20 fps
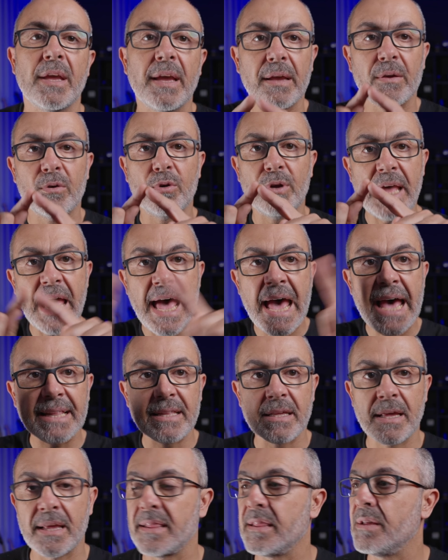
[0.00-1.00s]
I'm gonna
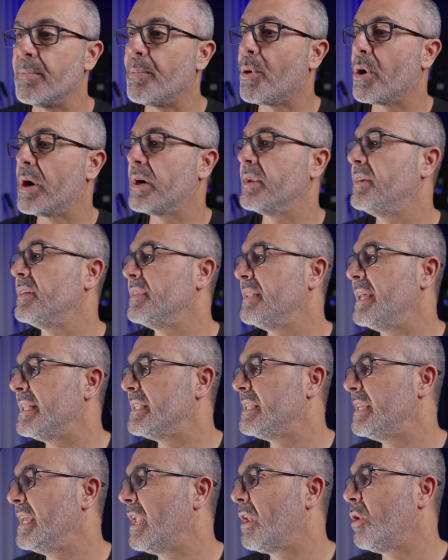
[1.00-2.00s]
add the border,
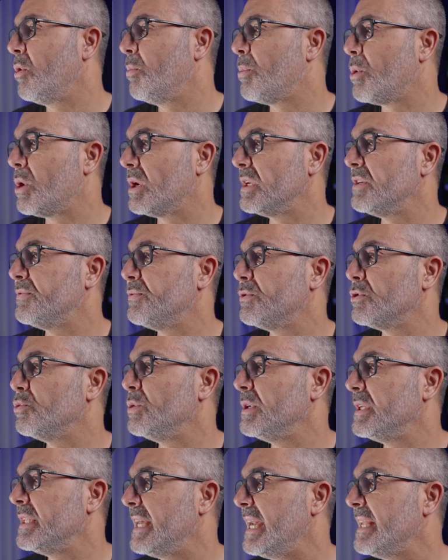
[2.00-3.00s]
that yellow border. For
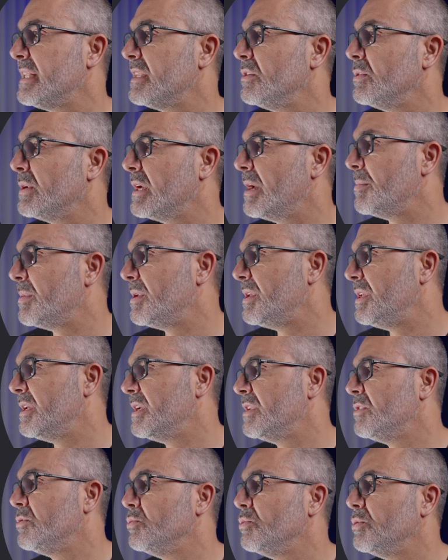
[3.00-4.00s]
doing that, you come
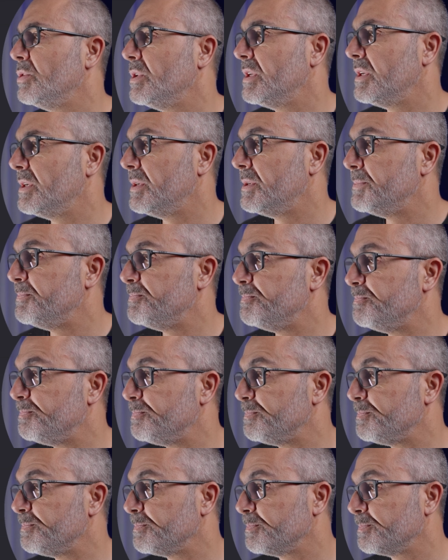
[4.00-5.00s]
here to
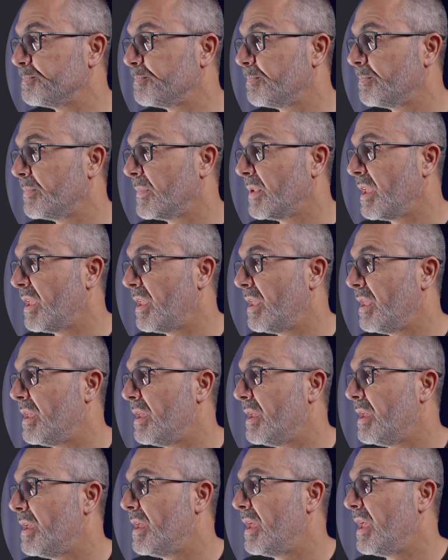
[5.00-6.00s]
the
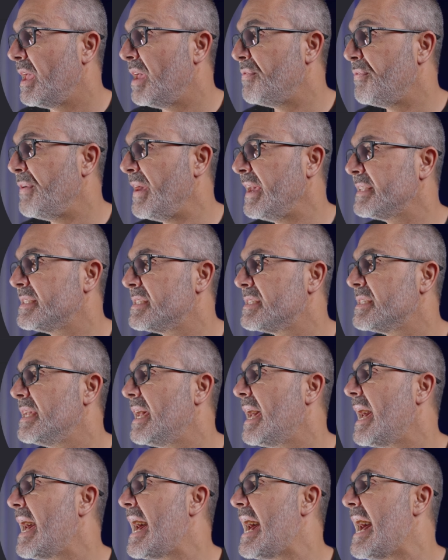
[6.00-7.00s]
effects,
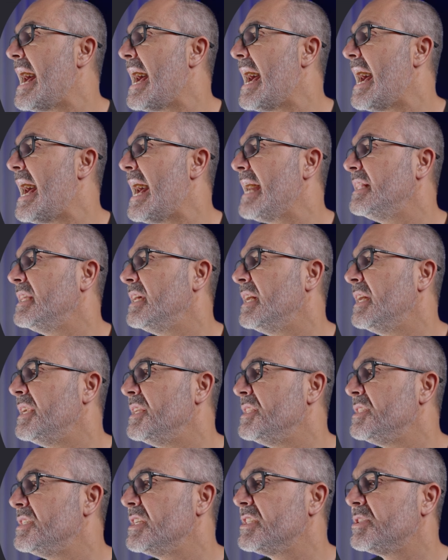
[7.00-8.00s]
add an
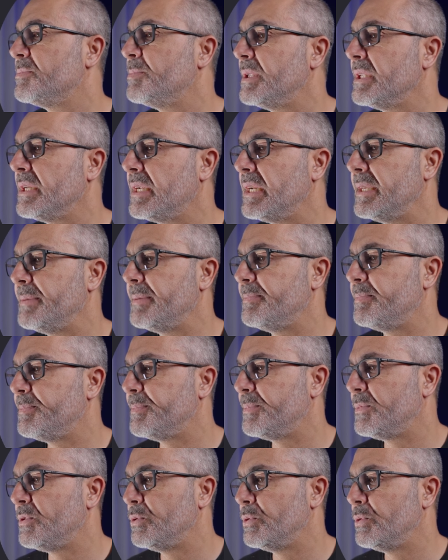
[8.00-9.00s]
adjustment clip
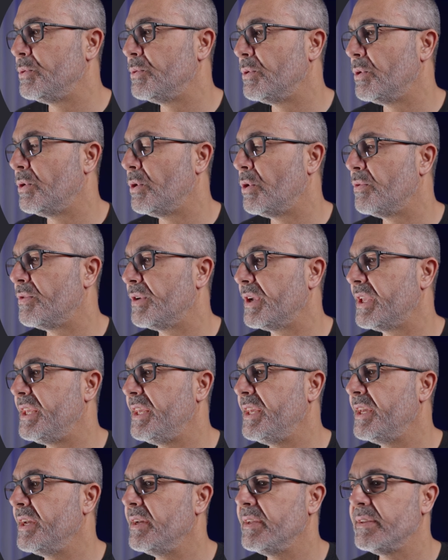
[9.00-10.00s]
to over
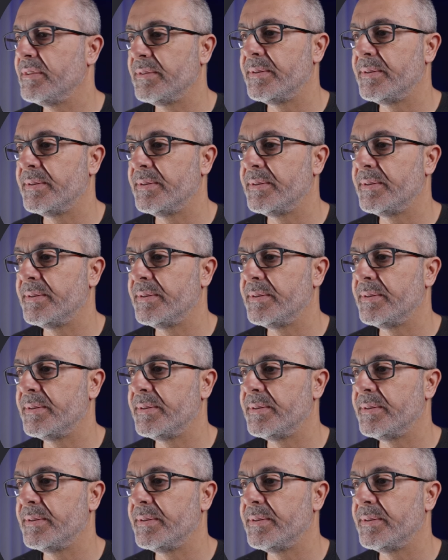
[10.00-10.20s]
here.